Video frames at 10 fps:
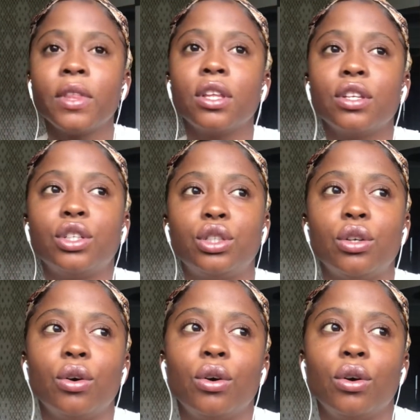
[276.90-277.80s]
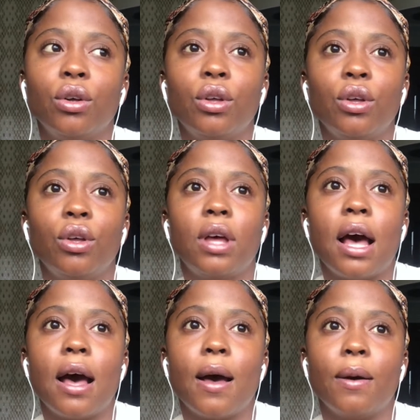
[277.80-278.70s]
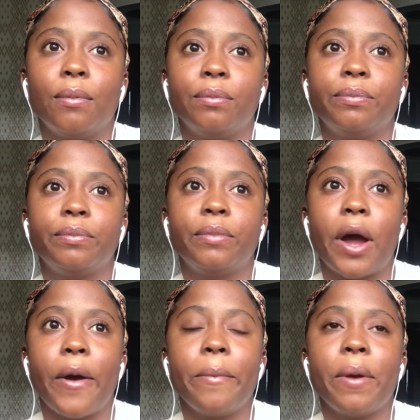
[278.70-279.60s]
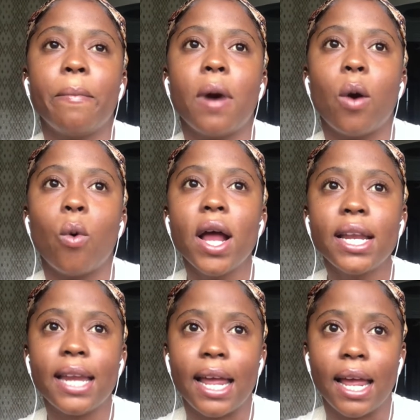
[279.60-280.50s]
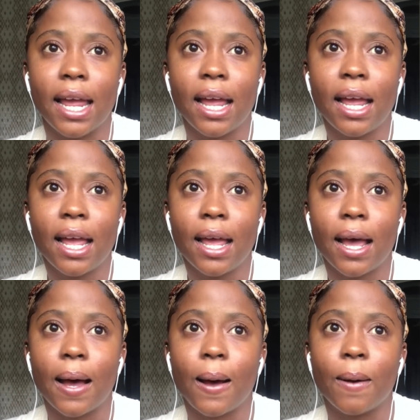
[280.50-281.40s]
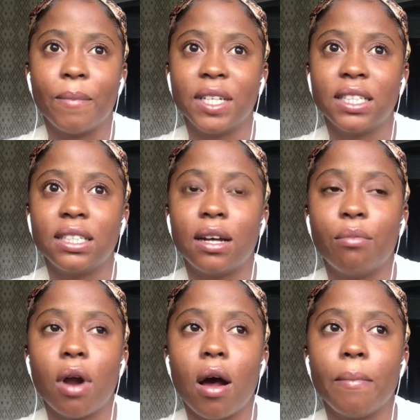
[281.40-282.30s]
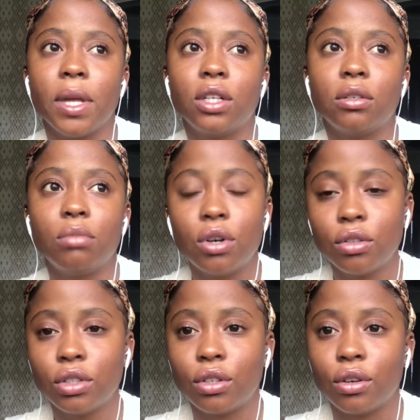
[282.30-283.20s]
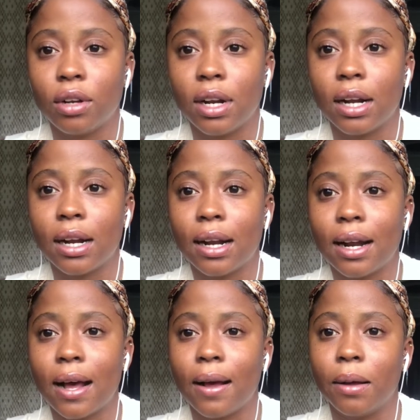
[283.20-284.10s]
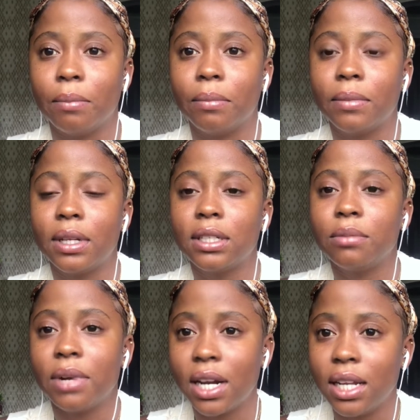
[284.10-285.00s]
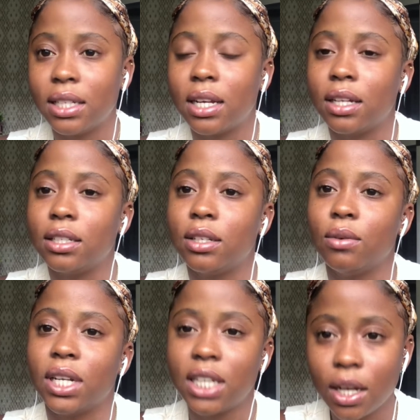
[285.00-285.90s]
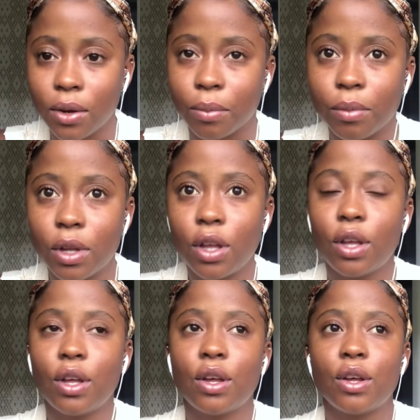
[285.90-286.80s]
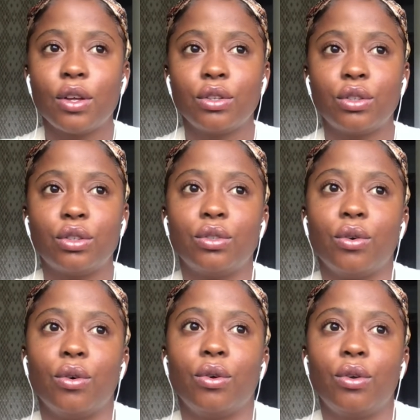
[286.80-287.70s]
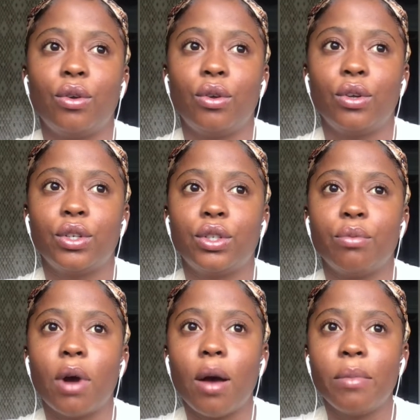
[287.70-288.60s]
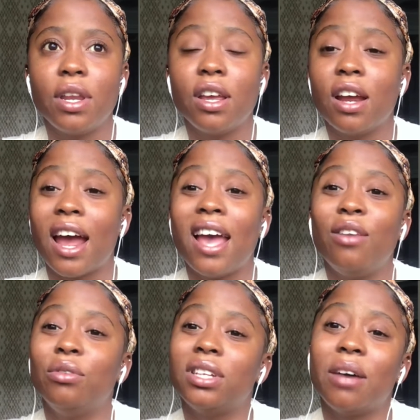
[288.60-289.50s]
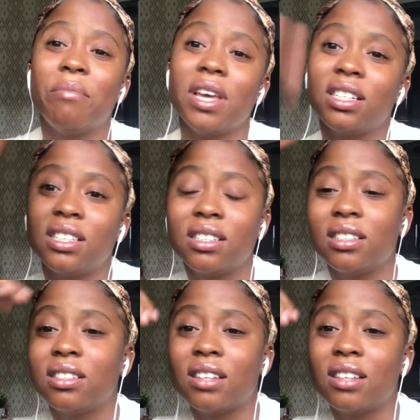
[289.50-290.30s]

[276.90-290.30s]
So I remember one day my sister brought me to Brownstone, to Burlington to do a checkup. So she brought me there. I looked a mess.